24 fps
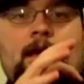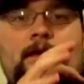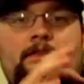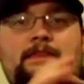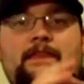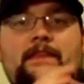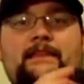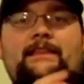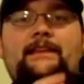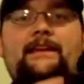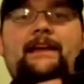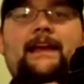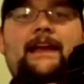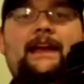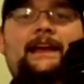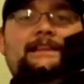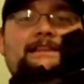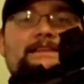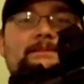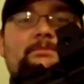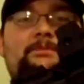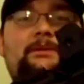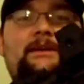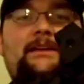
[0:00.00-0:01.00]
thing that I had
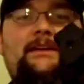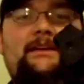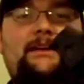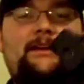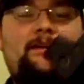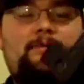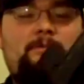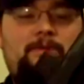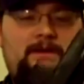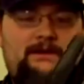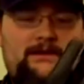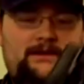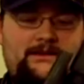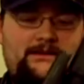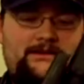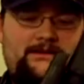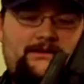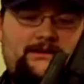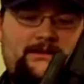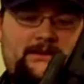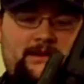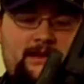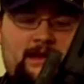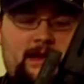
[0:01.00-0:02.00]
to pick up
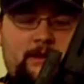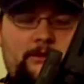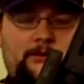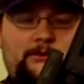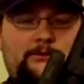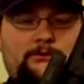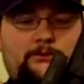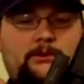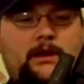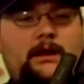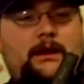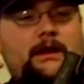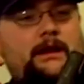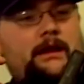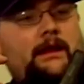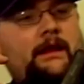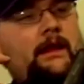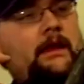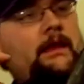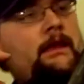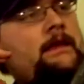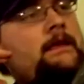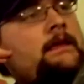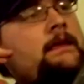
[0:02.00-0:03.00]
because I was running
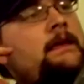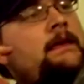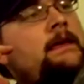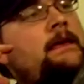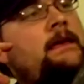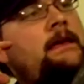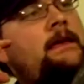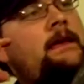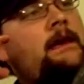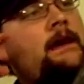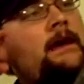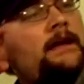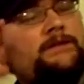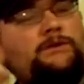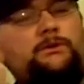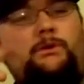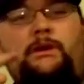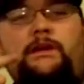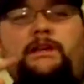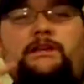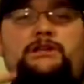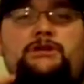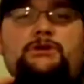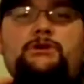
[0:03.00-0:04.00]
a
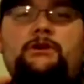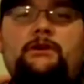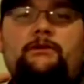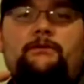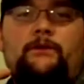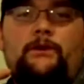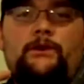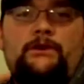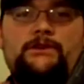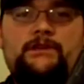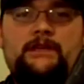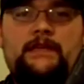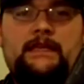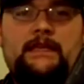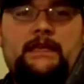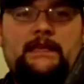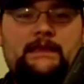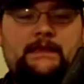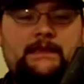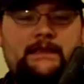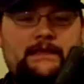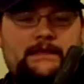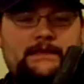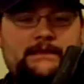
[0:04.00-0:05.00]
22 conversion kit
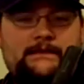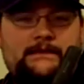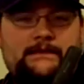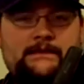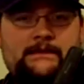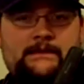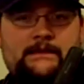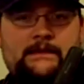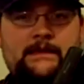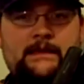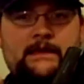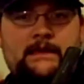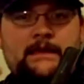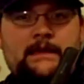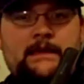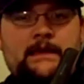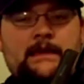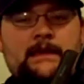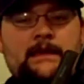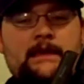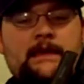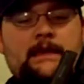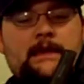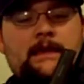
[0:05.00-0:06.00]
in this,
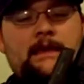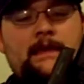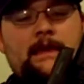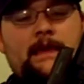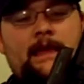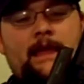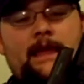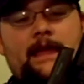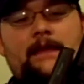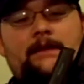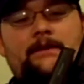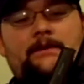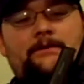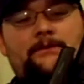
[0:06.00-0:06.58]
and